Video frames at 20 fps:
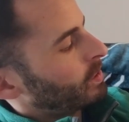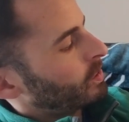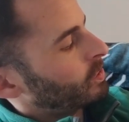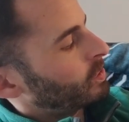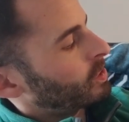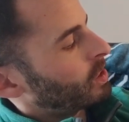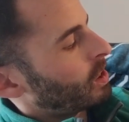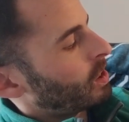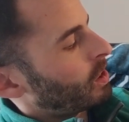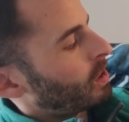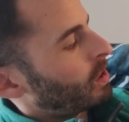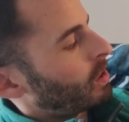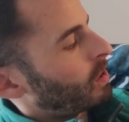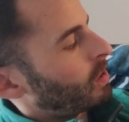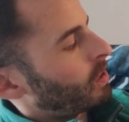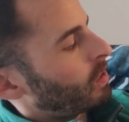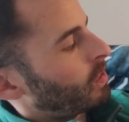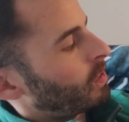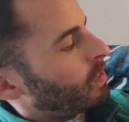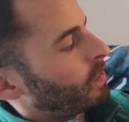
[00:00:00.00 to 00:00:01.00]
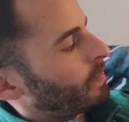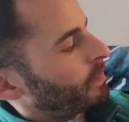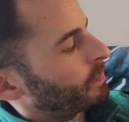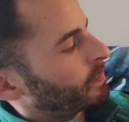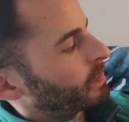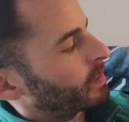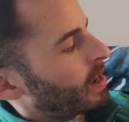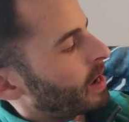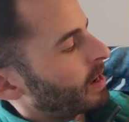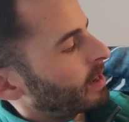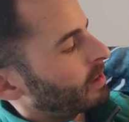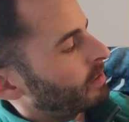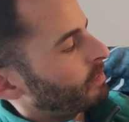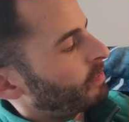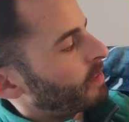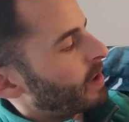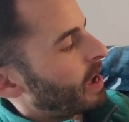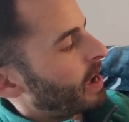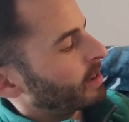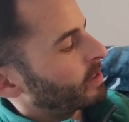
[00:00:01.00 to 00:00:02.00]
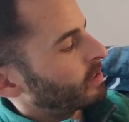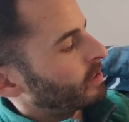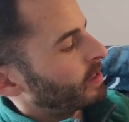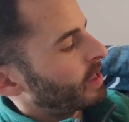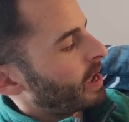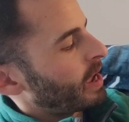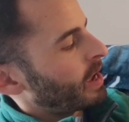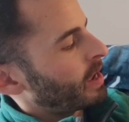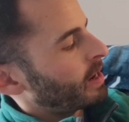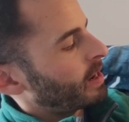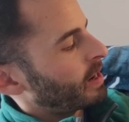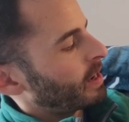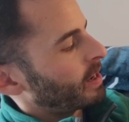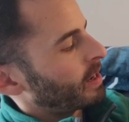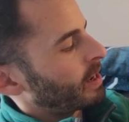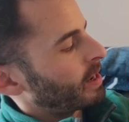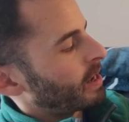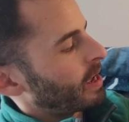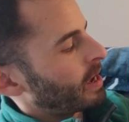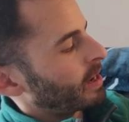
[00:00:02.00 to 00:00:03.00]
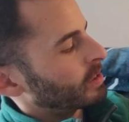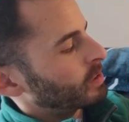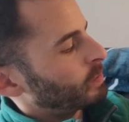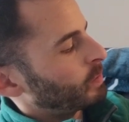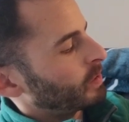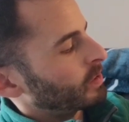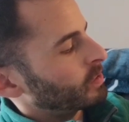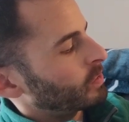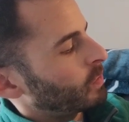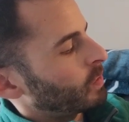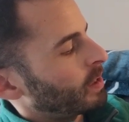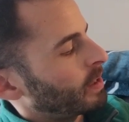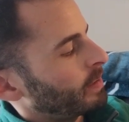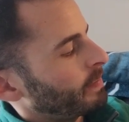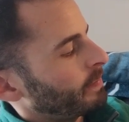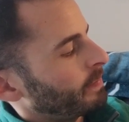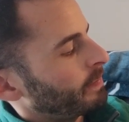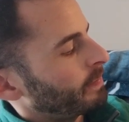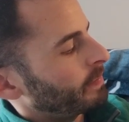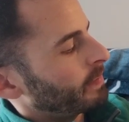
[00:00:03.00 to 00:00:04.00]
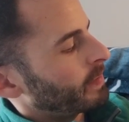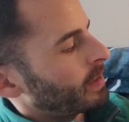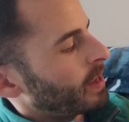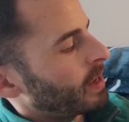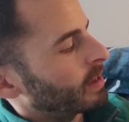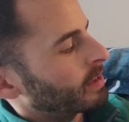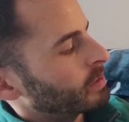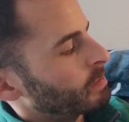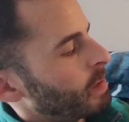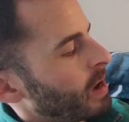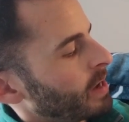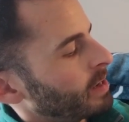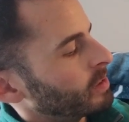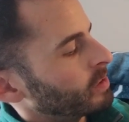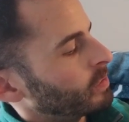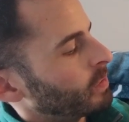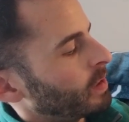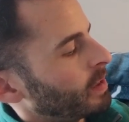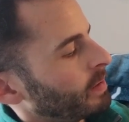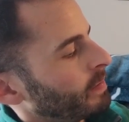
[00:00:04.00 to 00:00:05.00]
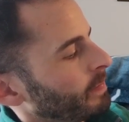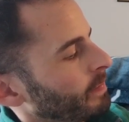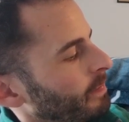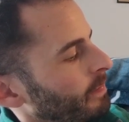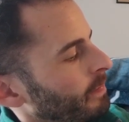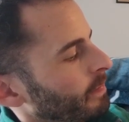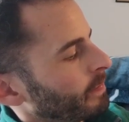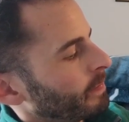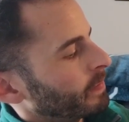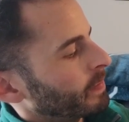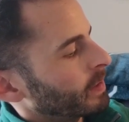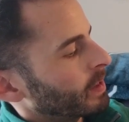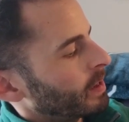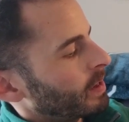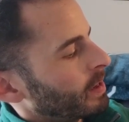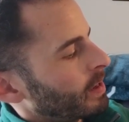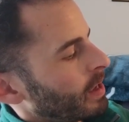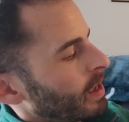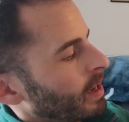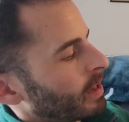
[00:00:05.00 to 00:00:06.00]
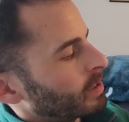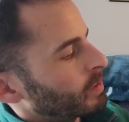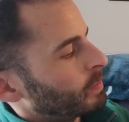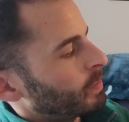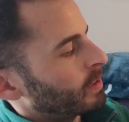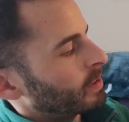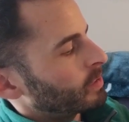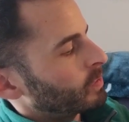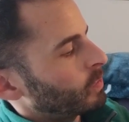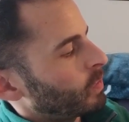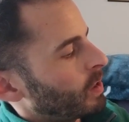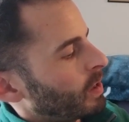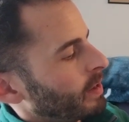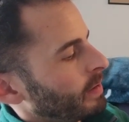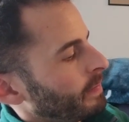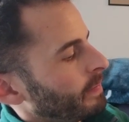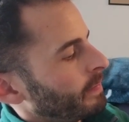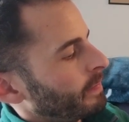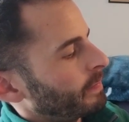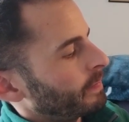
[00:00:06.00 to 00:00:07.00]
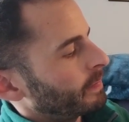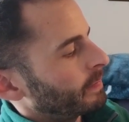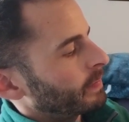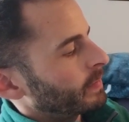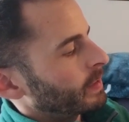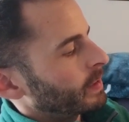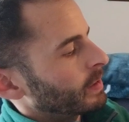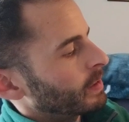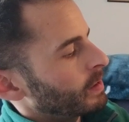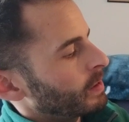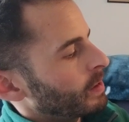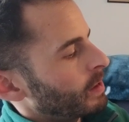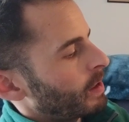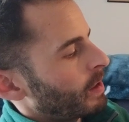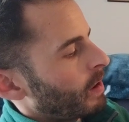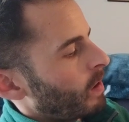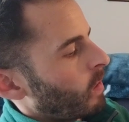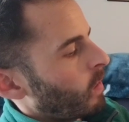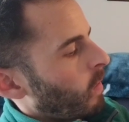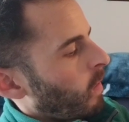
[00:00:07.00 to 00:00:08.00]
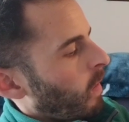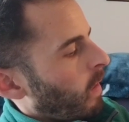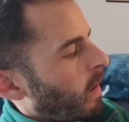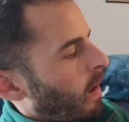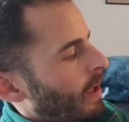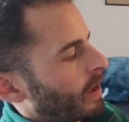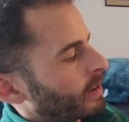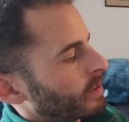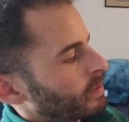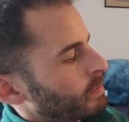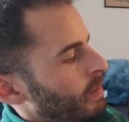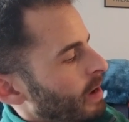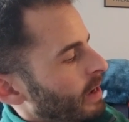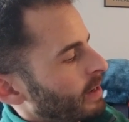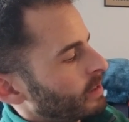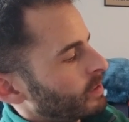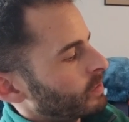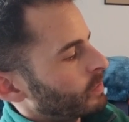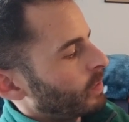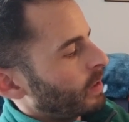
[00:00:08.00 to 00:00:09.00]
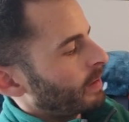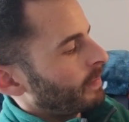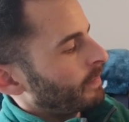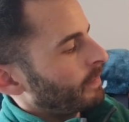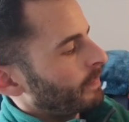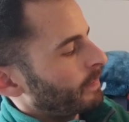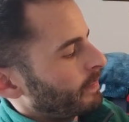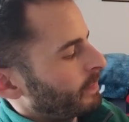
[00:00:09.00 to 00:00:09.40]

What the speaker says: So I can factor that, and I get x plus 1, x minus 1, x plus 1, x minus 1.